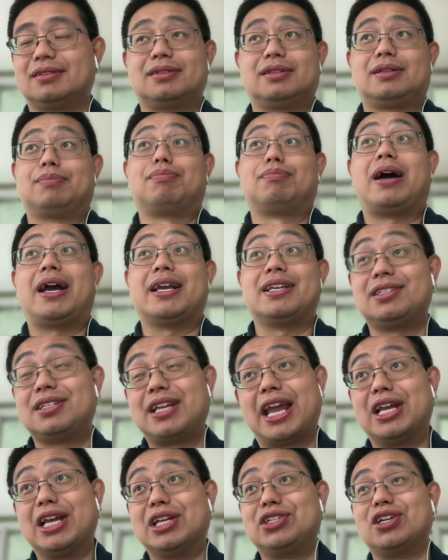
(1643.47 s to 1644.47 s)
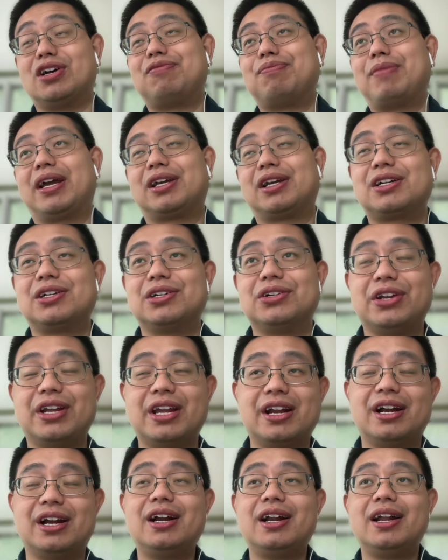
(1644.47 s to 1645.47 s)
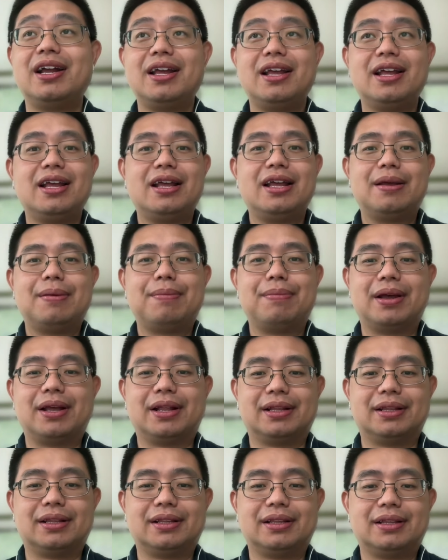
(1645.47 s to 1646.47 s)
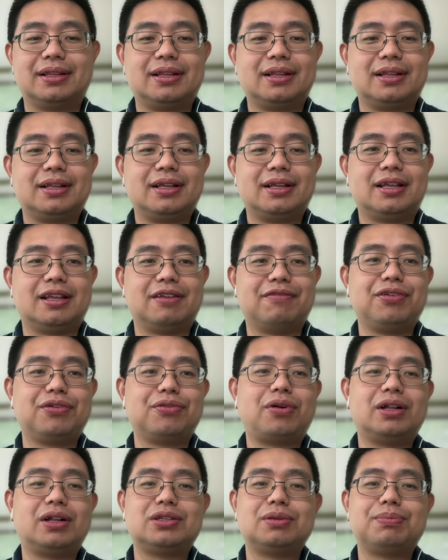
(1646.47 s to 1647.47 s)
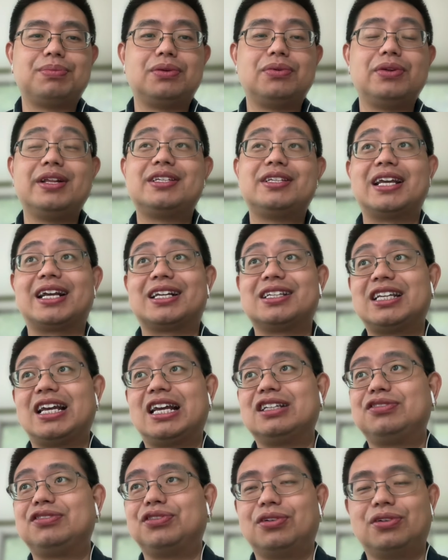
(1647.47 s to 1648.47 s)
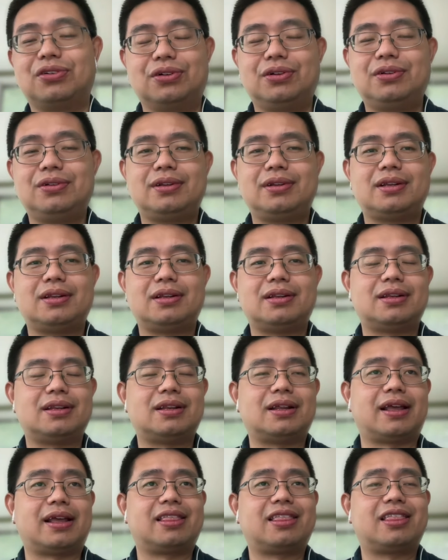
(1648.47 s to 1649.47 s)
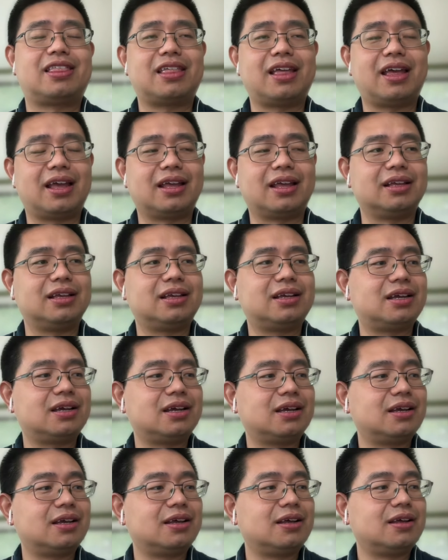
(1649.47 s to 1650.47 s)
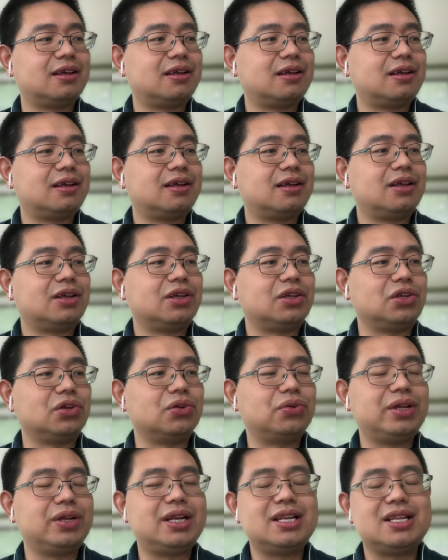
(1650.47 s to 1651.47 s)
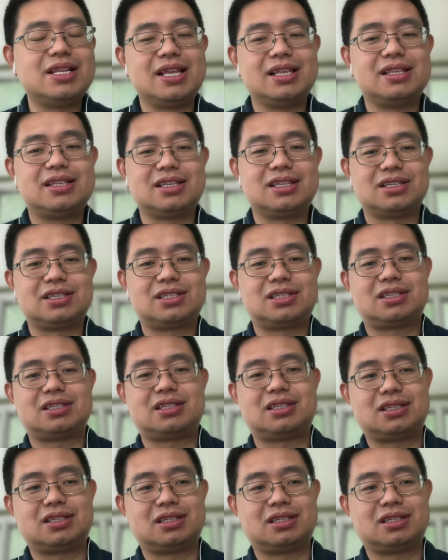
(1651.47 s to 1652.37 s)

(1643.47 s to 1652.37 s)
my stage of my career, but if you want to be really successful, I think you really need this